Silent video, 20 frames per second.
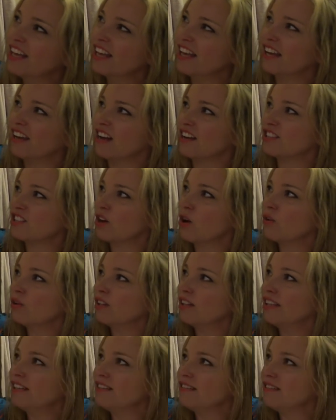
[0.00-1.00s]
it got
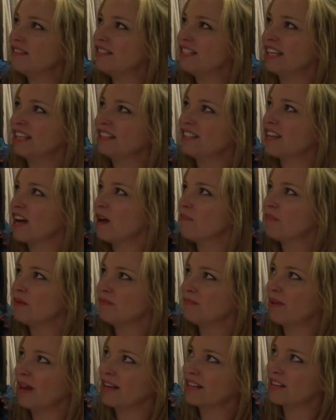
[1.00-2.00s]
totally dinged up
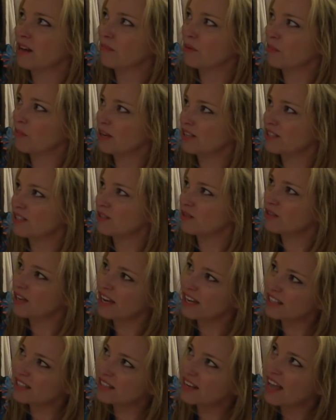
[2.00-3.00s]
and banged up in my
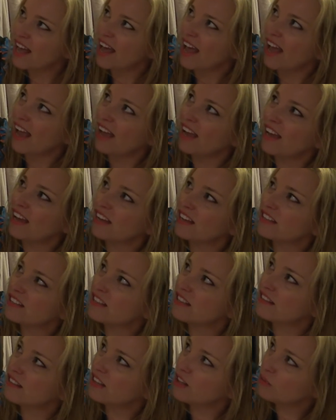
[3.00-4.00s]
suitcase.
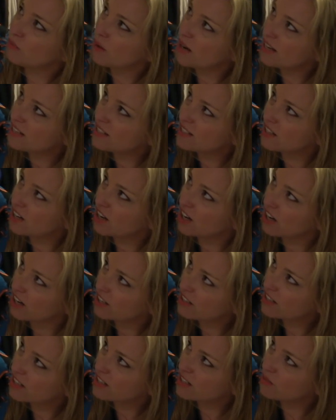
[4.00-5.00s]
And the
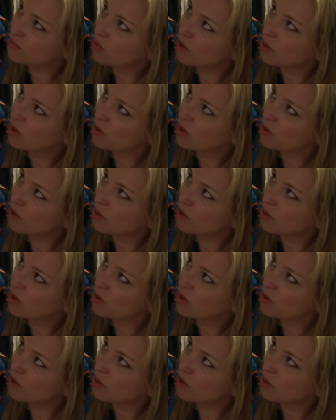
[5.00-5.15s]
eraser doesn't